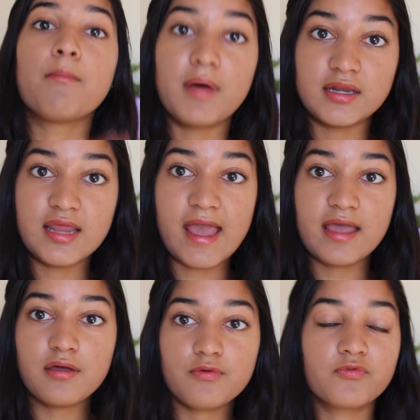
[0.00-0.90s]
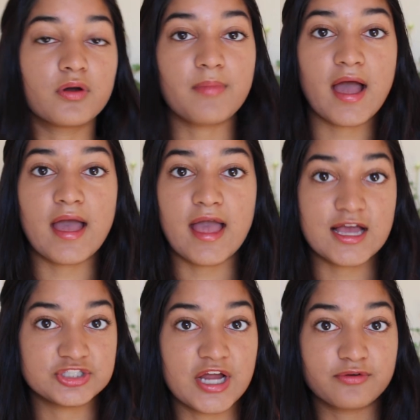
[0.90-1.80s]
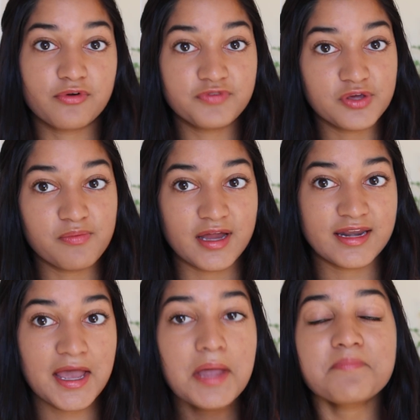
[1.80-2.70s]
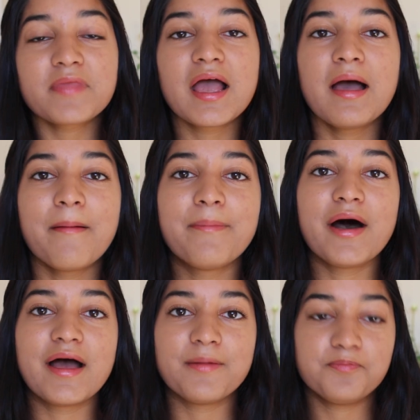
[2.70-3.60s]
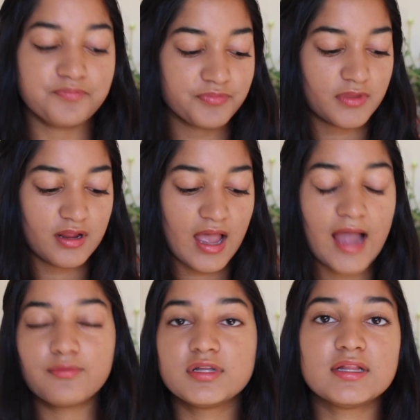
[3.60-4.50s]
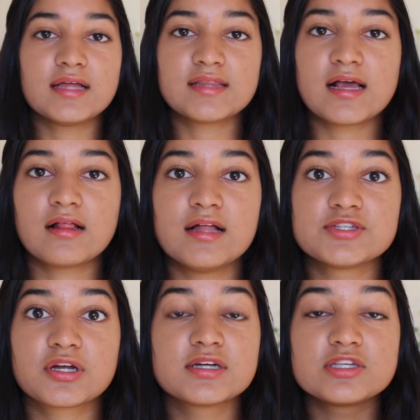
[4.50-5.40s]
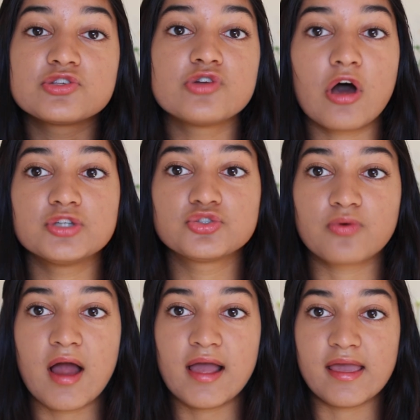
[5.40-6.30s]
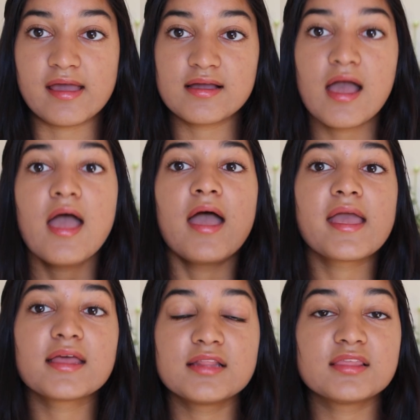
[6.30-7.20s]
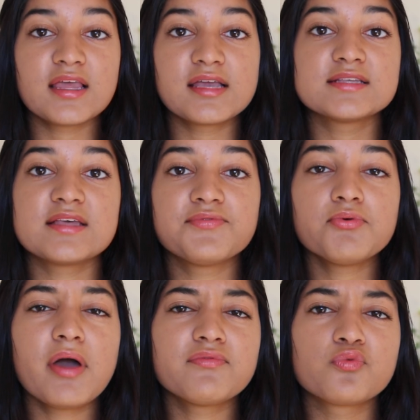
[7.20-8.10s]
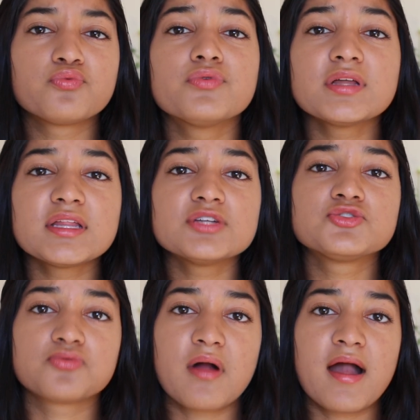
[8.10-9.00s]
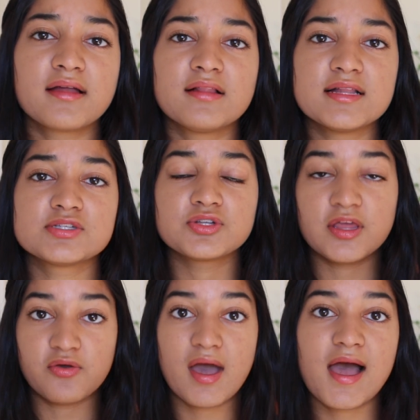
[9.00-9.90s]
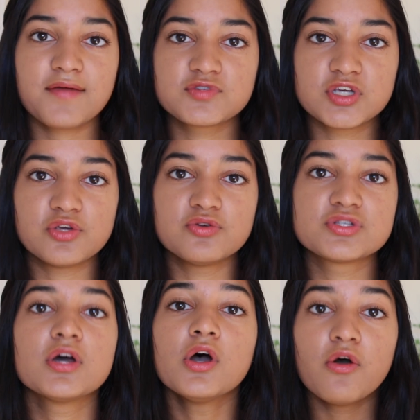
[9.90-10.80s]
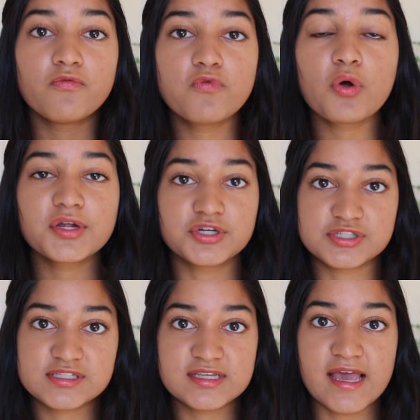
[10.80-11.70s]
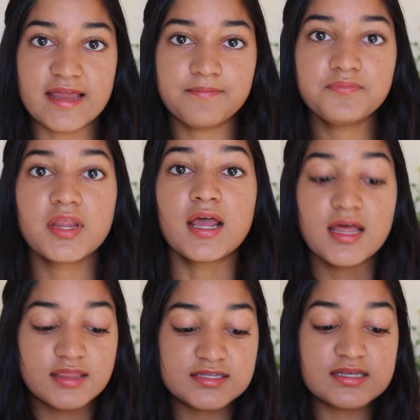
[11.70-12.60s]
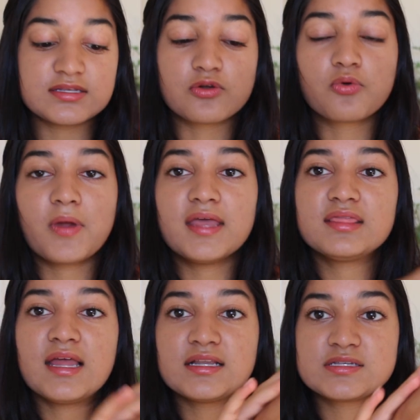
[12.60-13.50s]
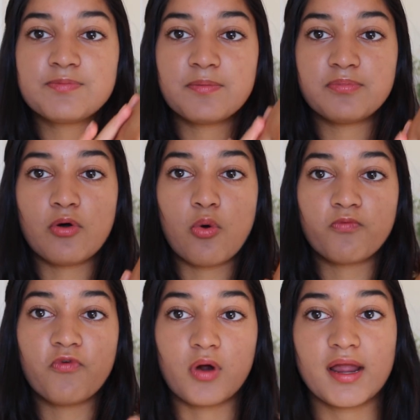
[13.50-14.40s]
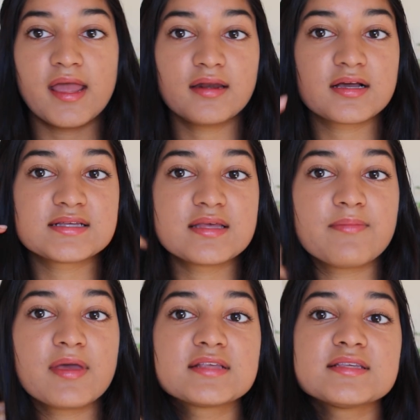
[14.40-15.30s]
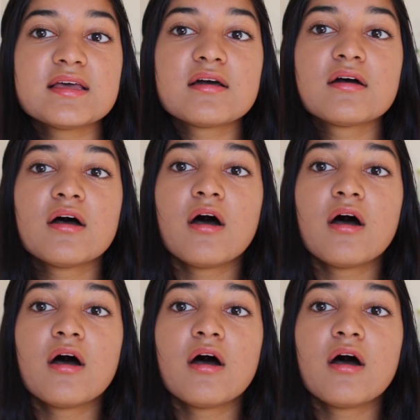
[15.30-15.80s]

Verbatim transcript: Monday for my hashtag review Monday. But I really like that cleanser because it's not drying. And the thing is, if you have a really drying cleanser that you have to use for your skin, this is a great thing to put beforehand because it makes it